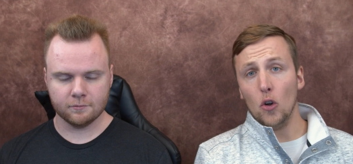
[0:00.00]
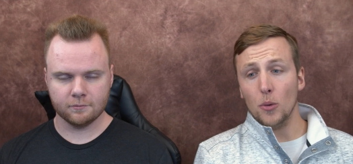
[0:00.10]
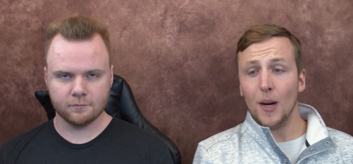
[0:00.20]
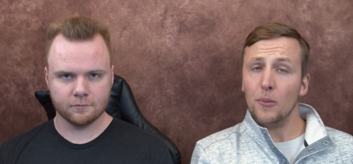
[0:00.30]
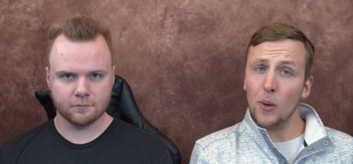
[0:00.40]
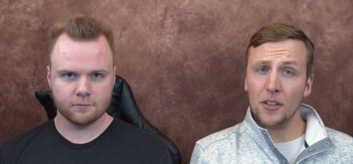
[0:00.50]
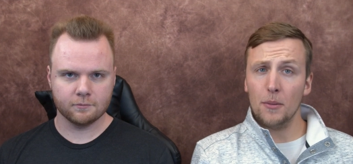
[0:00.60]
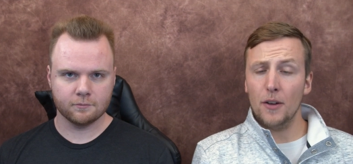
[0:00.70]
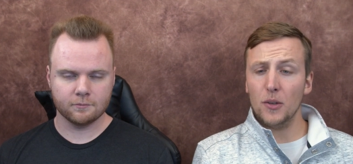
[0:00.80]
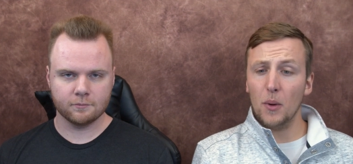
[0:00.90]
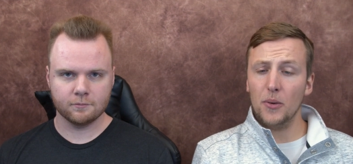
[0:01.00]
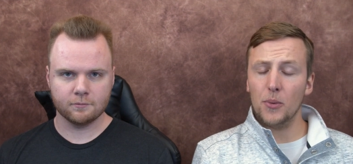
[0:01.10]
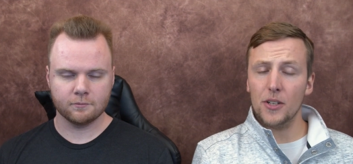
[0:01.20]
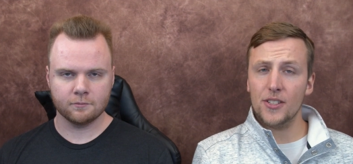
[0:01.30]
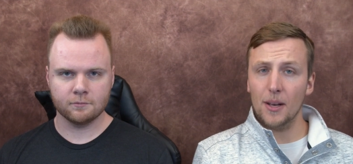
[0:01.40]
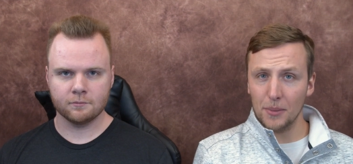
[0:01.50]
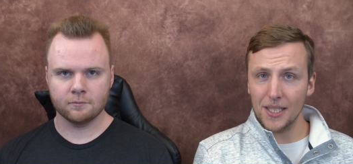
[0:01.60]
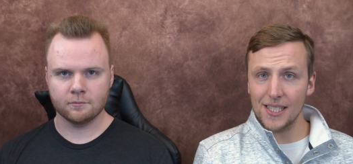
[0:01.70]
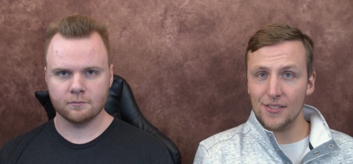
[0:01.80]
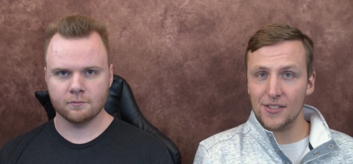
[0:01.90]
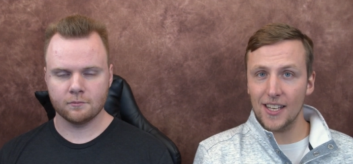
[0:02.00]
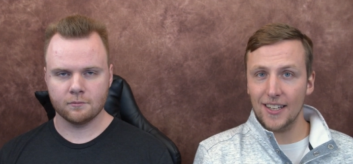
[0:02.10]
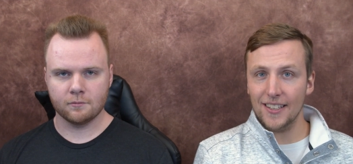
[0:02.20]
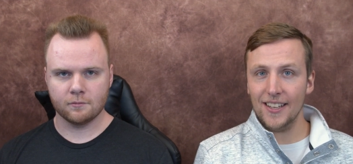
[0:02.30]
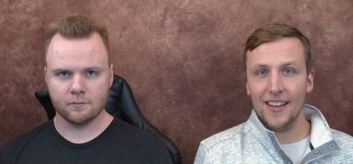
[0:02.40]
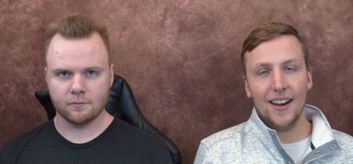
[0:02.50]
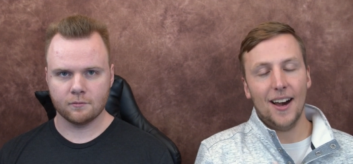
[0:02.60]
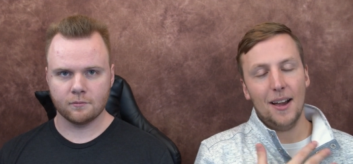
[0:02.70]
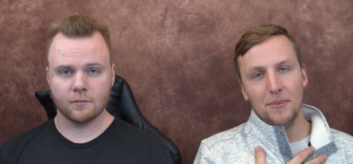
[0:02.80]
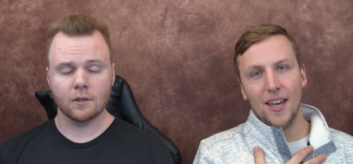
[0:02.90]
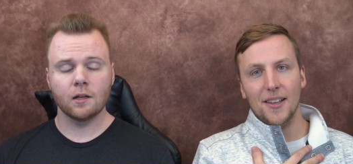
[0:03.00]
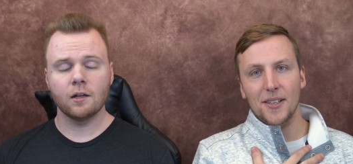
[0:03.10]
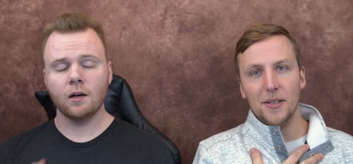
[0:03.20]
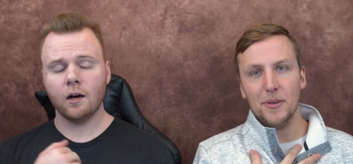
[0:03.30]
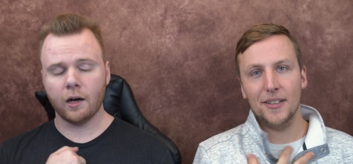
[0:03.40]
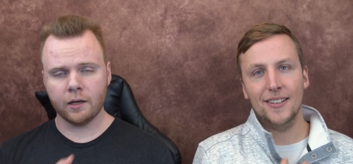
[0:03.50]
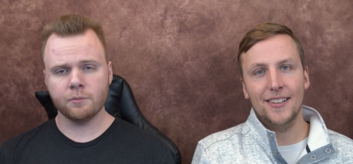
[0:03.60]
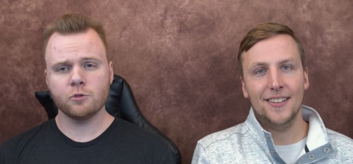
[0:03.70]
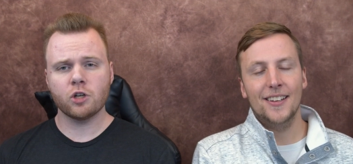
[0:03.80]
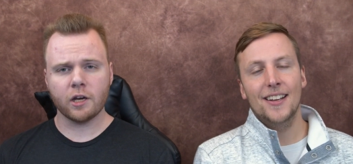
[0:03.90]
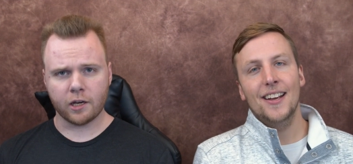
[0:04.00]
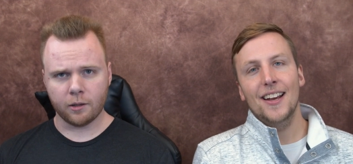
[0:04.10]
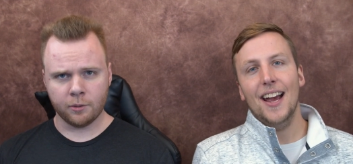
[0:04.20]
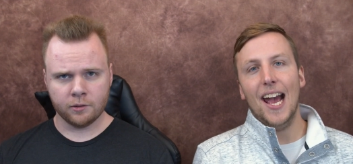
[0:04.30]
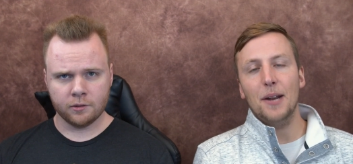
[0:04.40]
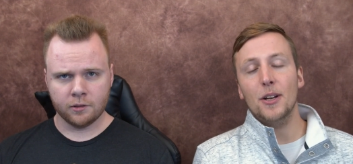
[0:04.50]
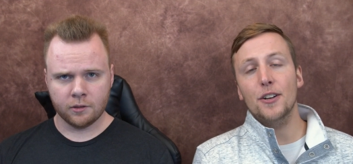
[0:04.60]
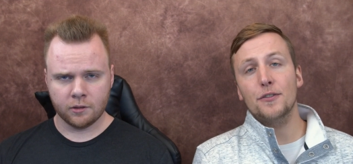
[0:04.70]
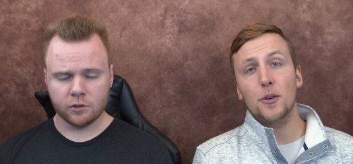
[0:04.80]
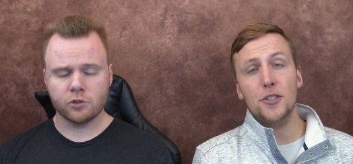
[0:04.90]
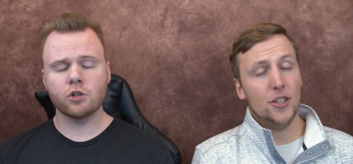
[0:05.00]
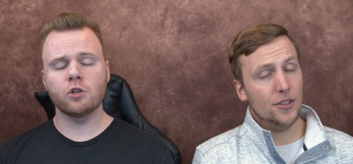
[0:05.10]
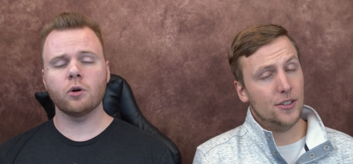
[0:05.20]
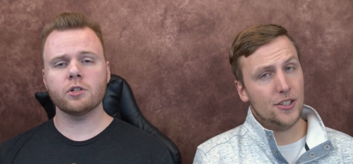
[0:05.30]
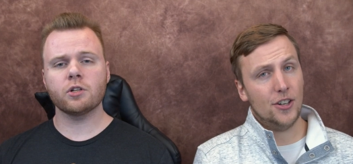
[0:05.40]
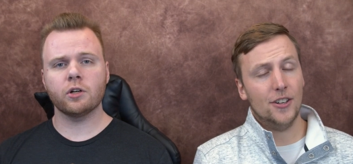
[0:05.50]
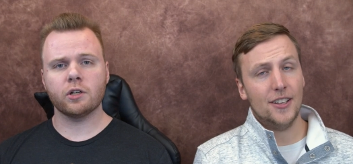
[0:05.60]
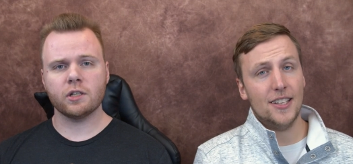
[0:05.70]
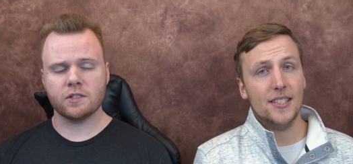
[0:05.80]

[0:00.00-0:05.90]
Speaker 1: All right, welcome everyone. We're Semblance of Sanity. I'm Caleb. I'm Jacob. And we're here for To, to Your Eternity, Eternity